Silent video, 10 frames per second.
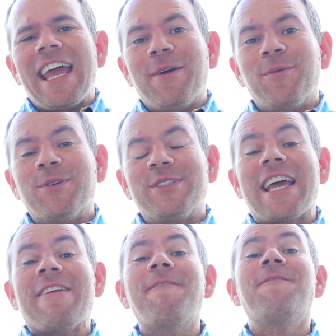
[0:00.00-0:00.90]
It was
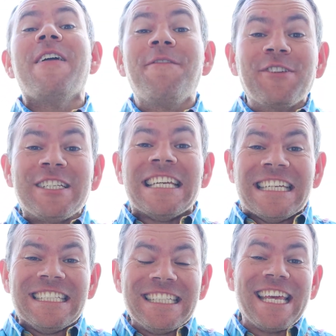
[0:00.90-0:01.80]
a
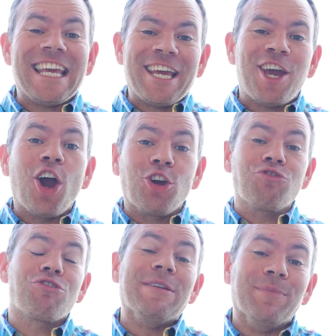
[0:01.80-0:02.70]
15-year
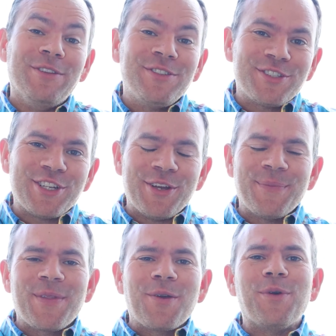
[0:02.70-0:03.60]
agreement,
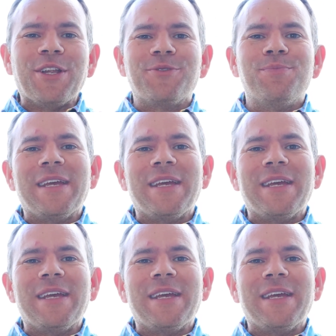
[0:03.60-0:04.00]
which